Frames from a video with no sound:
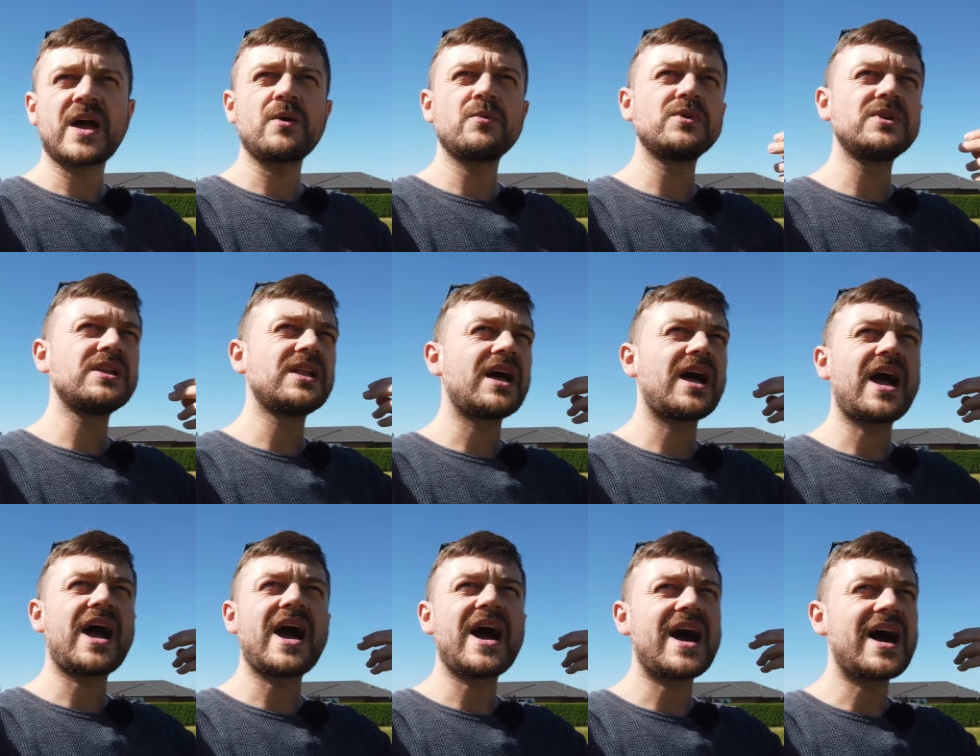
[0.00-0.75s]
I will
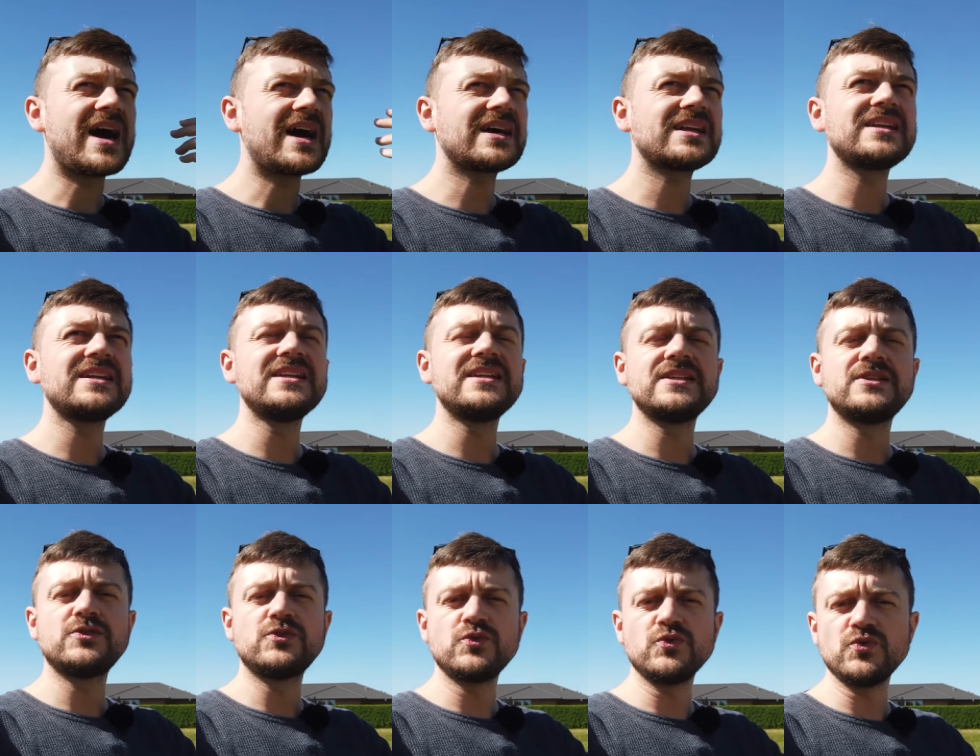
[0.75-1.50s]

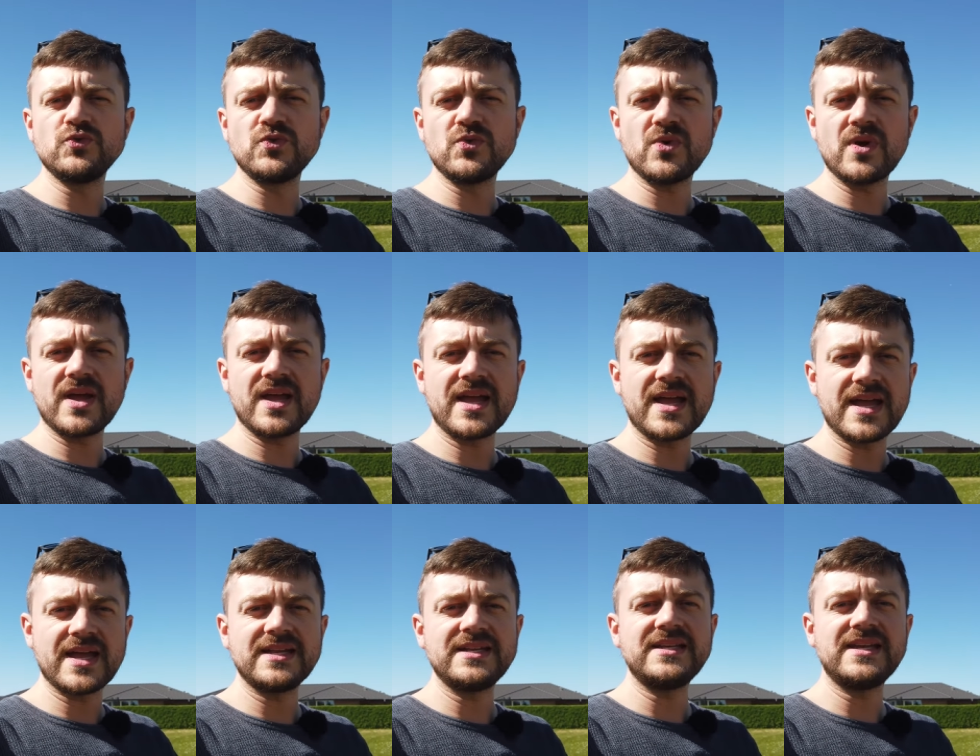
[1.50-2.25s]
hardly do
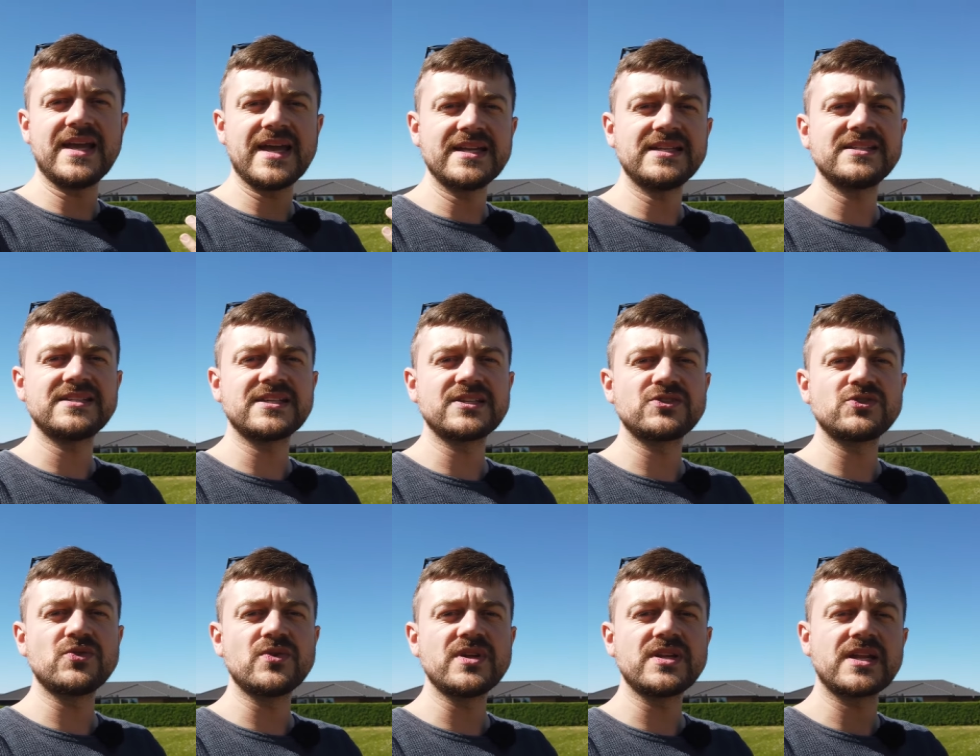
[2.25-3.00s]
any
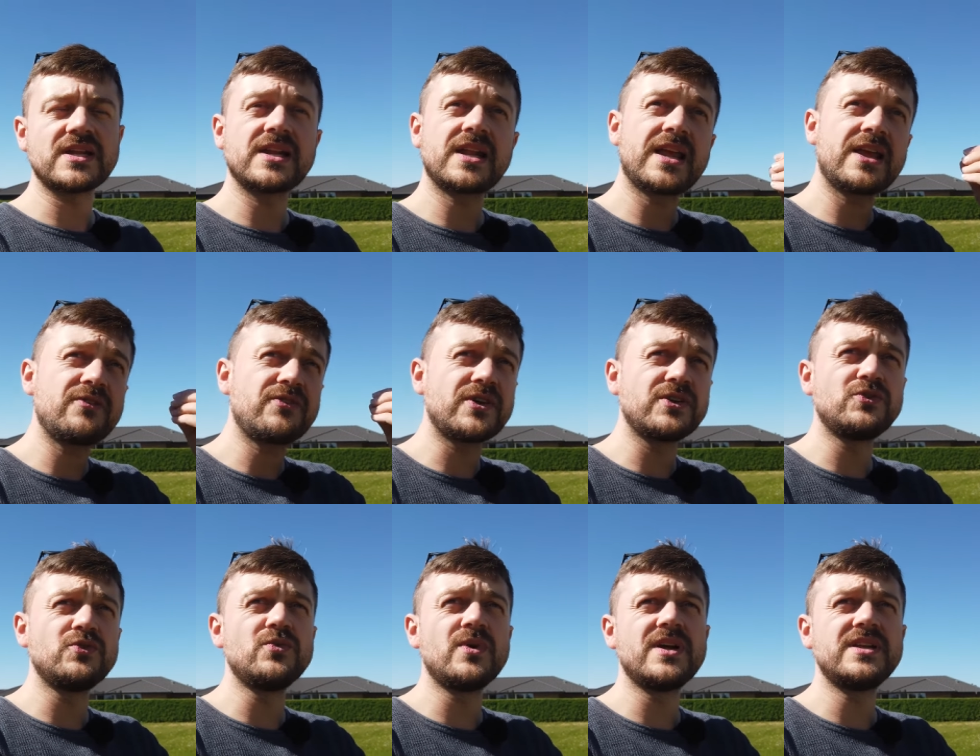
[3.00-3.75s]
editing to it and if
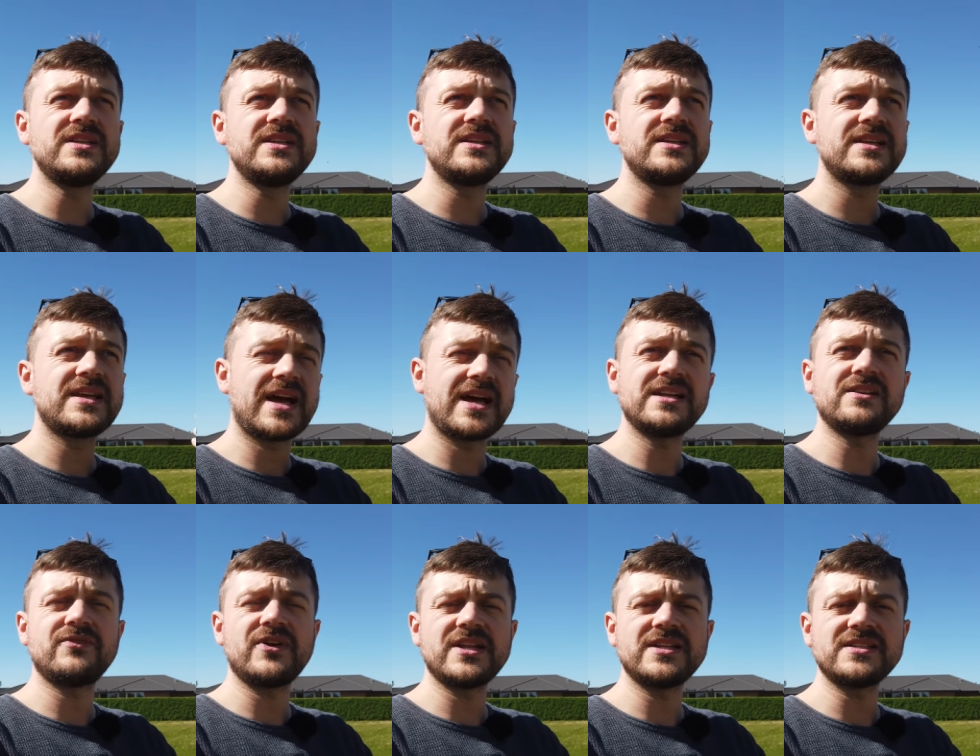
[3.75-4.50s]
I do any
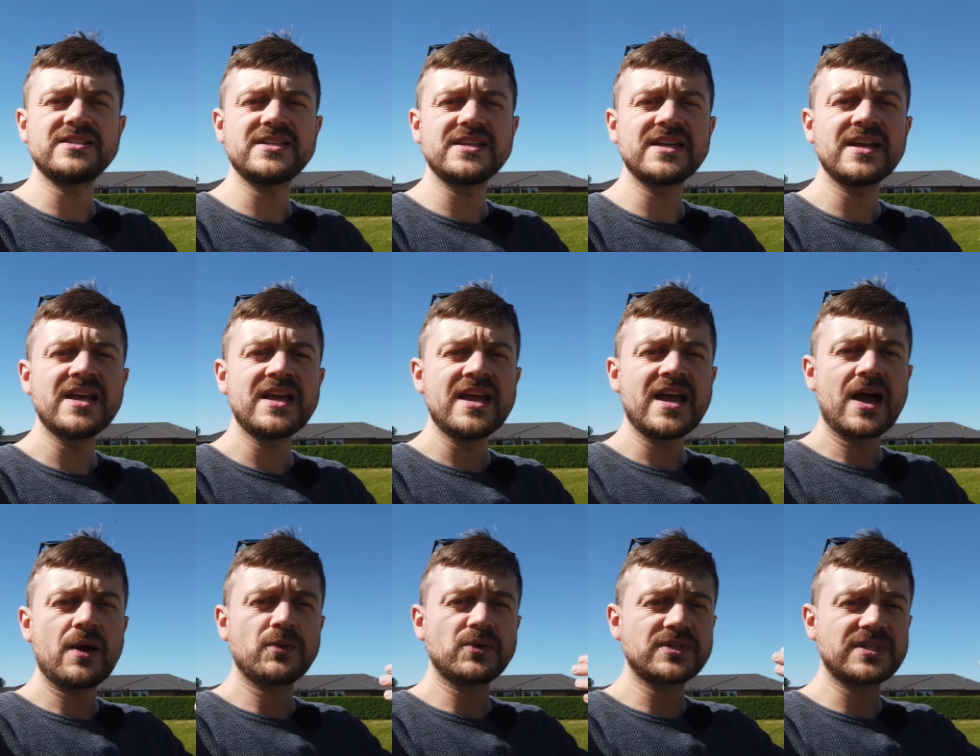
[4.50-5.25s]
kind of editing
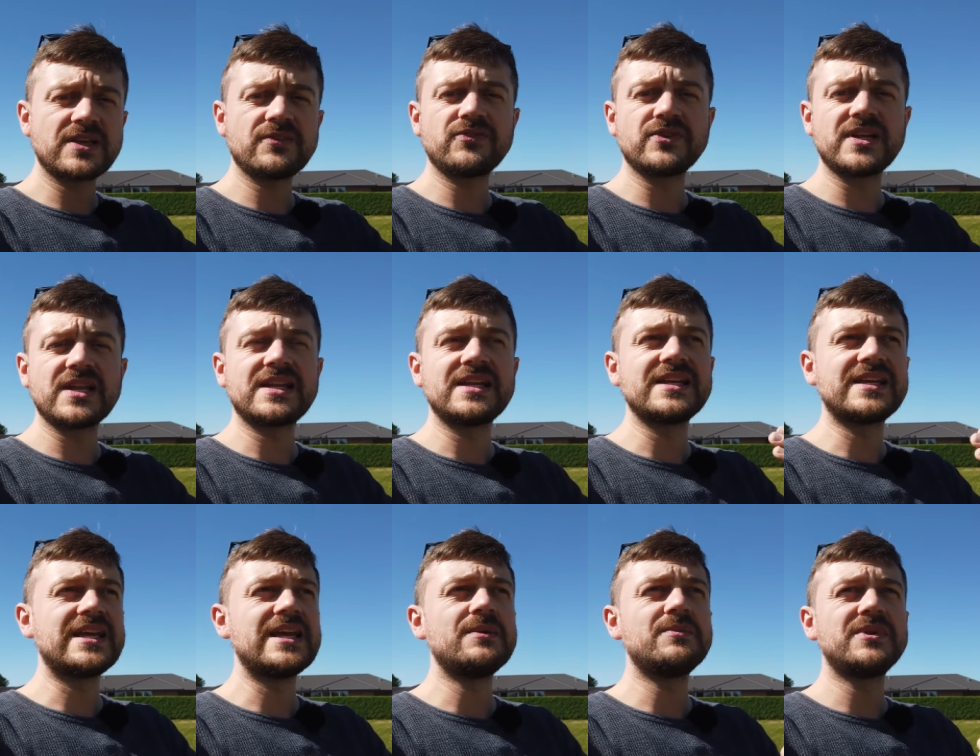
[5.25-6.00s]
I will
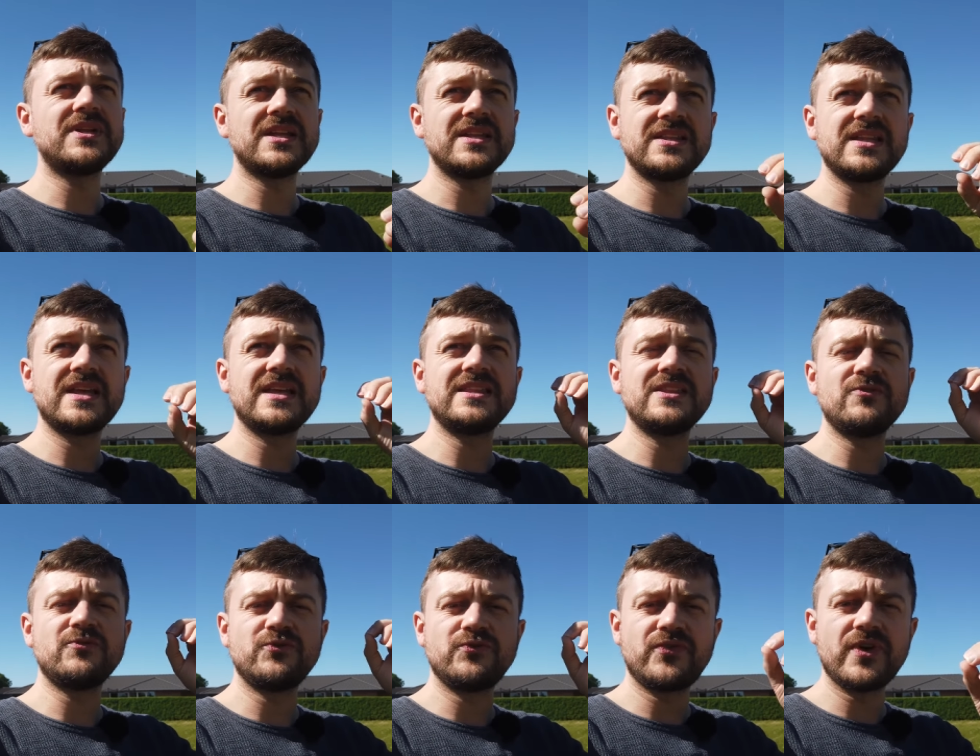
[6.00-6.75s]
definitely keep it in,
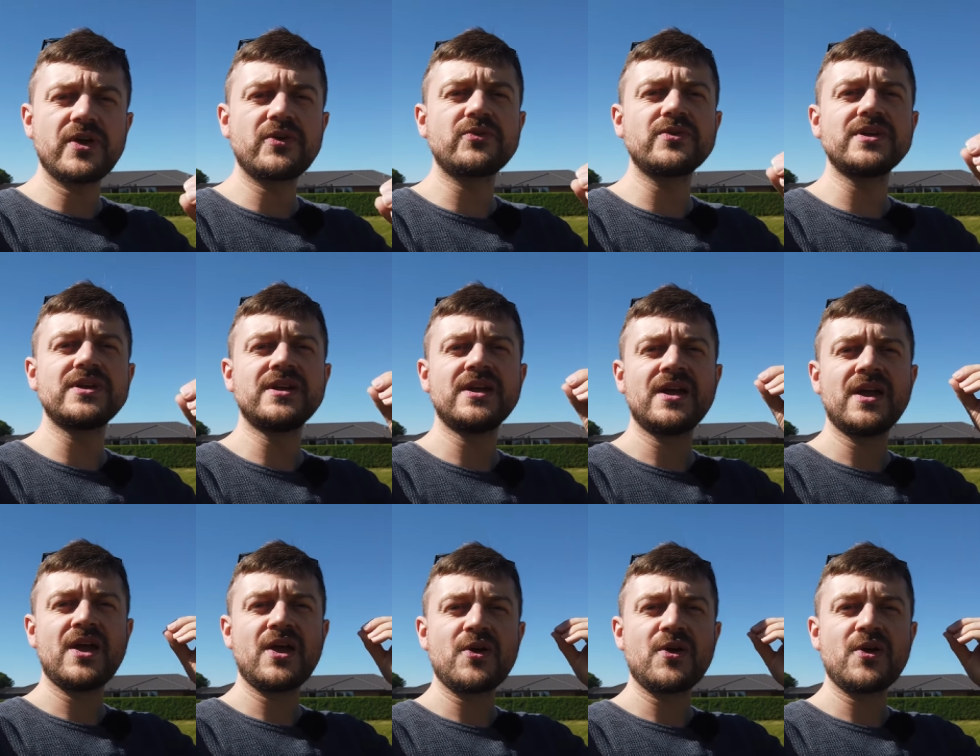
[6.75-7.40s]
in the very